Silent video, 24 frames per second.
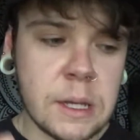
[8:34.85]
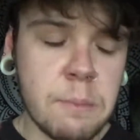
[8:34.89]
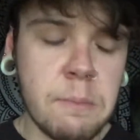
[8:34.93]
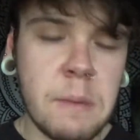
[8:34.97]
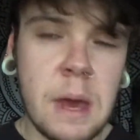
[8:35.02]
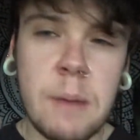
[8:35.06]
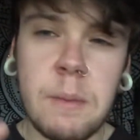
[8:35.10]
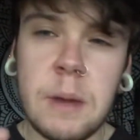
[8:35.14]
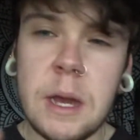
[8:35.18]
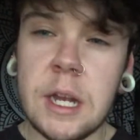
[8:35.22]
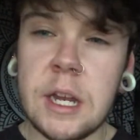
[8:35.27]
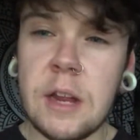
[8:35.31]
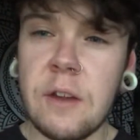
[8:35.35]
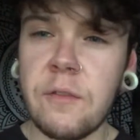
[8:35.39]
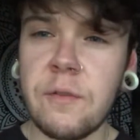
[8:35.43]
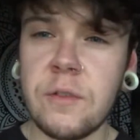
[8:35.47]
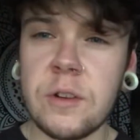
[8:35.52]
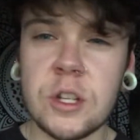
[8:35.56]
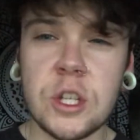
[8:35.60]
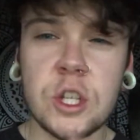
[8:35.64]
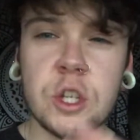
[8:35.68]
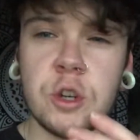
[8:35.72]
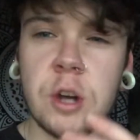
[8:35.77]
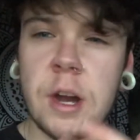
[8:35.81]
Maybe a
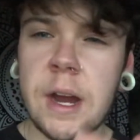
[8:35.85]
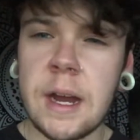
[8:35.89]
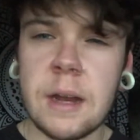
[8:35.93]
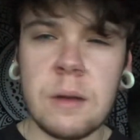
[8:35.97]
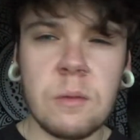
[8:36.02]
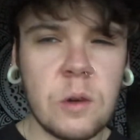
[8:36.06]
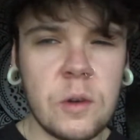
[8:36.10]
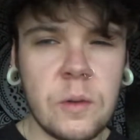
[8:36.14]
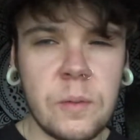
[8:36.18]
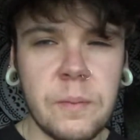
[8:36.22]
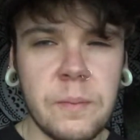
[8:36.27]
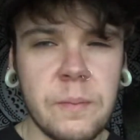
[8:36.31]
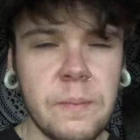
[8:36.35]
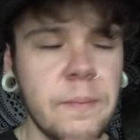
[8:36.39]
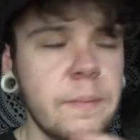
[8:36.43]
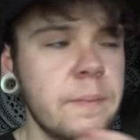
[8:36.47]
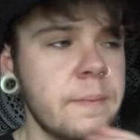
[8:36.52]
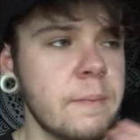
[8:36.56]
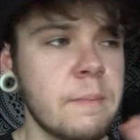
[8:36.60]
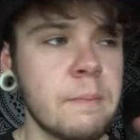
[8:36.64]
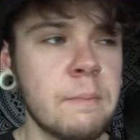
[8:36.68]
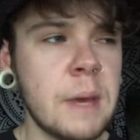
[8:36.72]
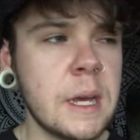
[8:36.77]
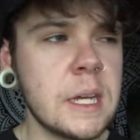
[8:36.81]
different strain
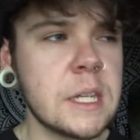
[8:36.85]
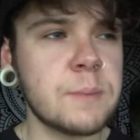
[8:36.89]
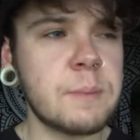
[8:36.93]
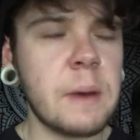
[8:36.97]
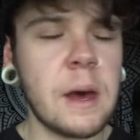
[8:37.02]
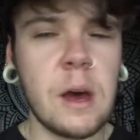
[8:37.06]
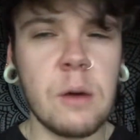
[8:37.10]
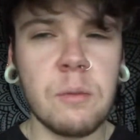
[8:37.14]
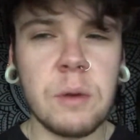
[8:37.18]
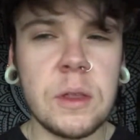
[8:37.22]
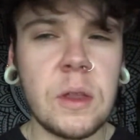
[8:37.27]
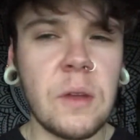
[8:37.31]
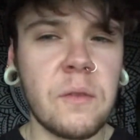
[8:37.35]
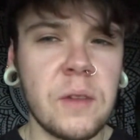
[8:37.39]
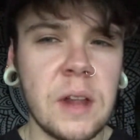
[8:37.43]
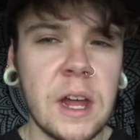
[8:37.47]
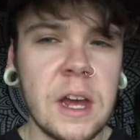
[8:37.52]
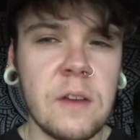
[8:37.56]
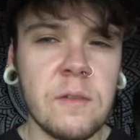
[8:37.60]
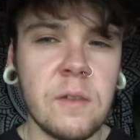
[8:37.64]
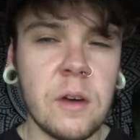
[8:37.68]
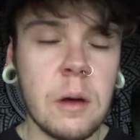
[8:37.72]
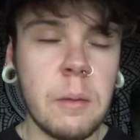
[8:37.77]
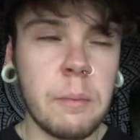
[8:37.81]
would mix better with the
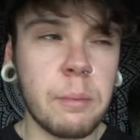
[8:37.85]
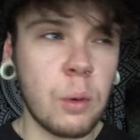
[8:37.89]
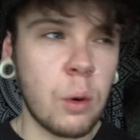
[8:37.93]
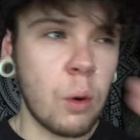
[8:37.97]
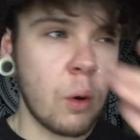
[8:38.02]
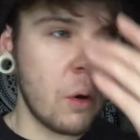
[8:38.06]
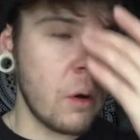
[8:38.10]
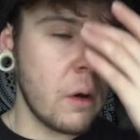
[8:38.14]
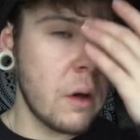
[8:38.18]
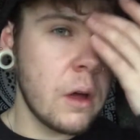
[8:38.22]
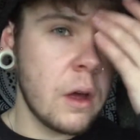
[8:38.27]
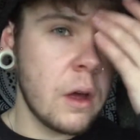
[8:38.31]
flavour, but